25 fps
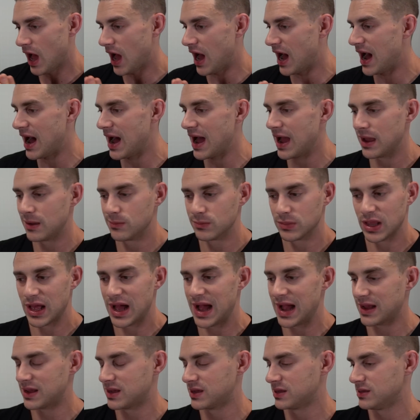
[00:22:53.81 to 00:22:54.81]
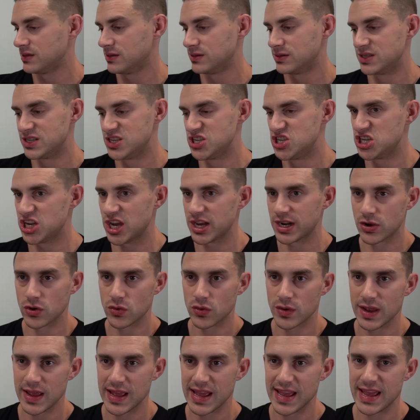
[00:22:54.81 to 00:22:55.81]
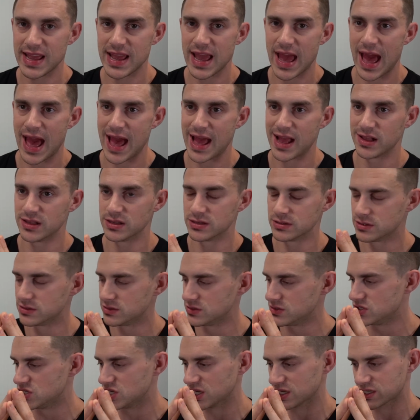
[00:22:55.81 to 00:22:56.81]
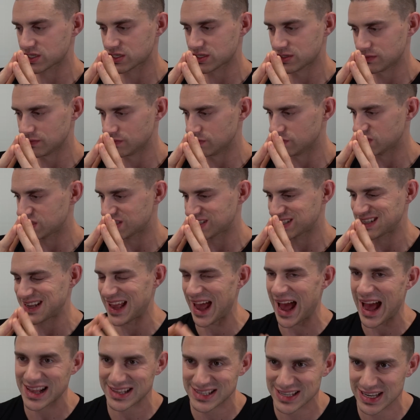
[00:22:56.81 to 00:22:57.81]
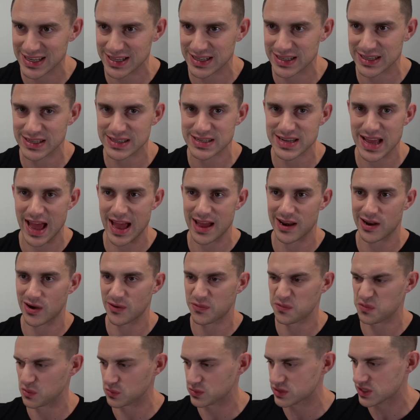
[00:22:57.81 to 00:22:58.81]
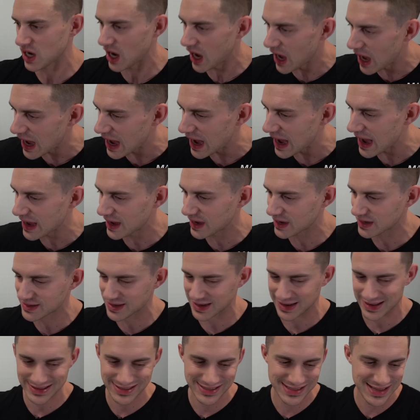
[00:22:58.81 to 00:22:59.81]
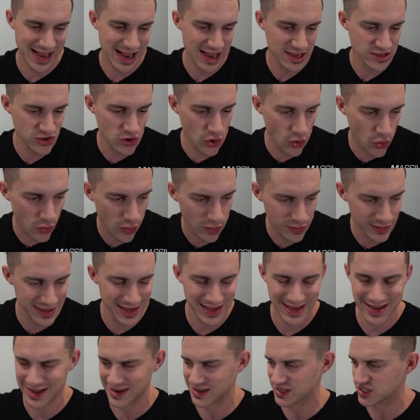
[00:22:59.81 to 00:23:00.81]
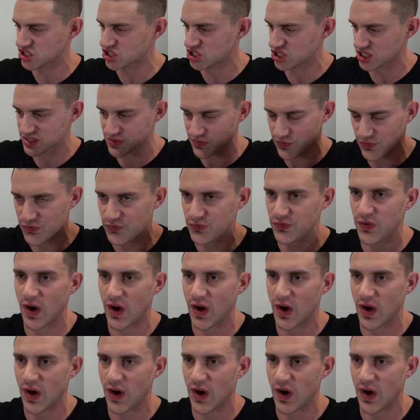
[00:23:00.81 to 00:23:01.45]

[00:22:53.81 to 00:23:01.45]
I'm like jittery and just scattered and I feel tired and I start yawning and it's just